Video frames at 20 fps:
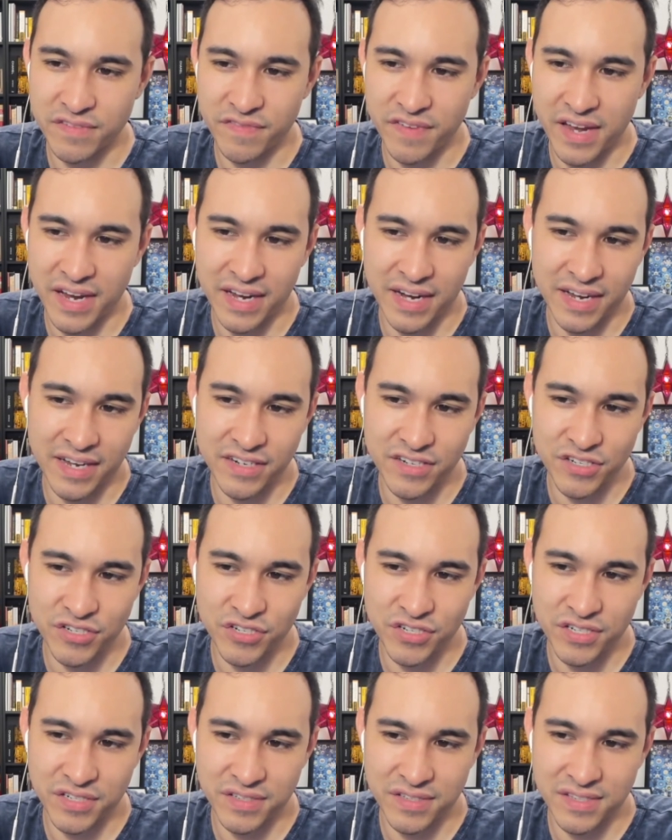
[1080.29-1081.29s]
Fang and I can just
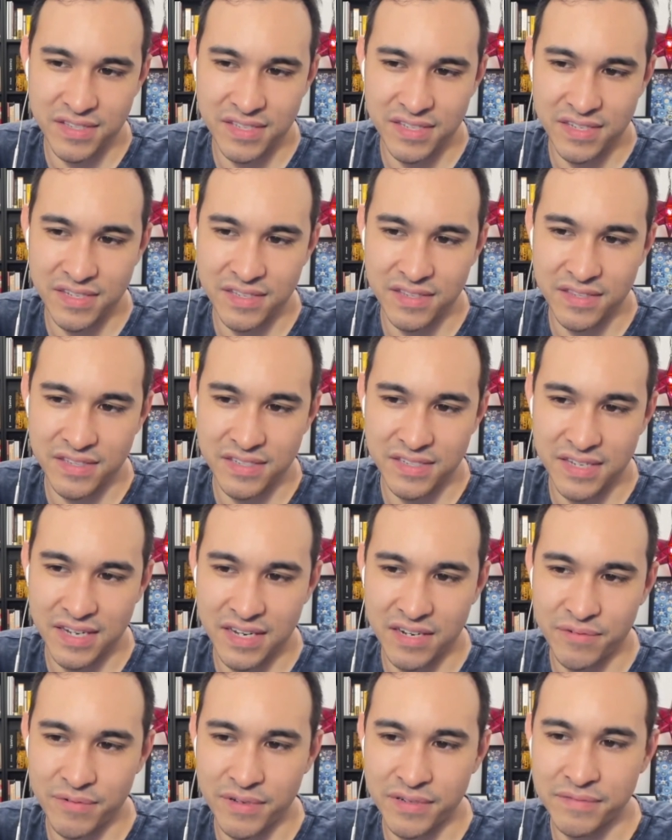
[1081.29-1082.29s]
shield the
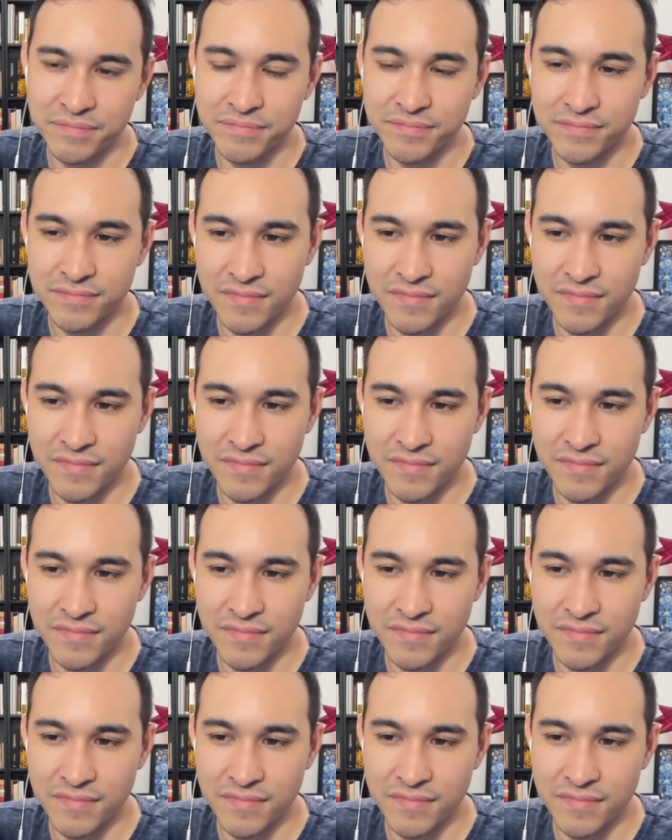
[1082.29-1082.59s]
second one.